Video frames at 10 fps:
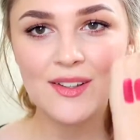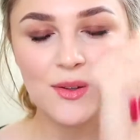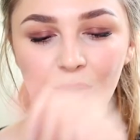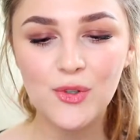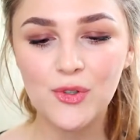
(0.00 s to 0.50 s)

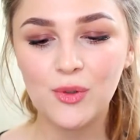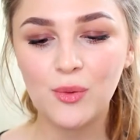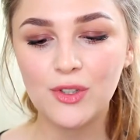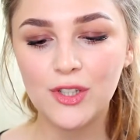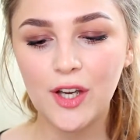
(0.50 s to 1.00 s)
Not sure
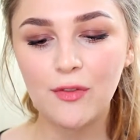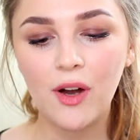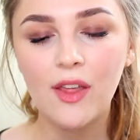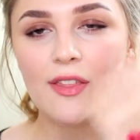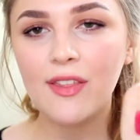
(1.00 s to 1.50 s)
what to go
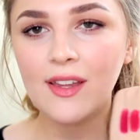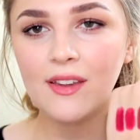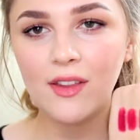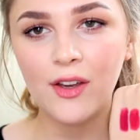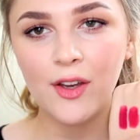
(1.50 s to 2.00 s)
for. I
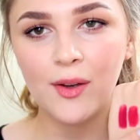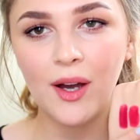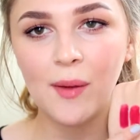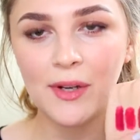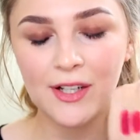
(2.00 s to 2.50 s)
think
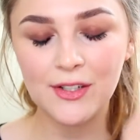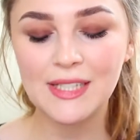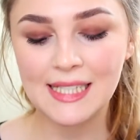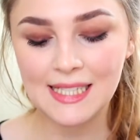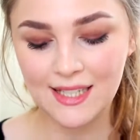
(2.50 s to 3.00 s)
though I'm going to
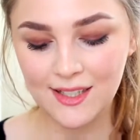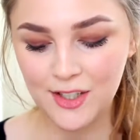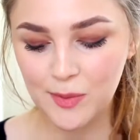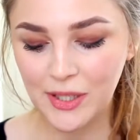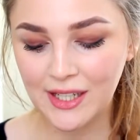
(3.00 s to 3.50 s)
use a Sleek
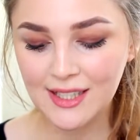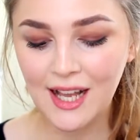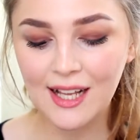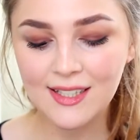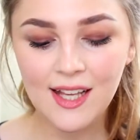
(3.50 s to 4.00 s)
just because
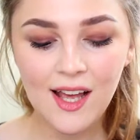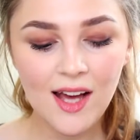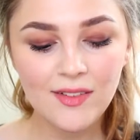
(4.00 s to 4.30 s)
it has